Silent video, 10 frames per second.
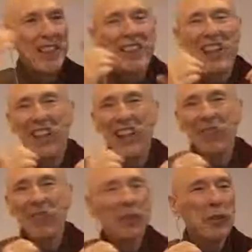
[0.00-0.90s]
Then they
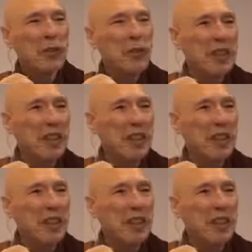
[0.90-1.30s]
have to,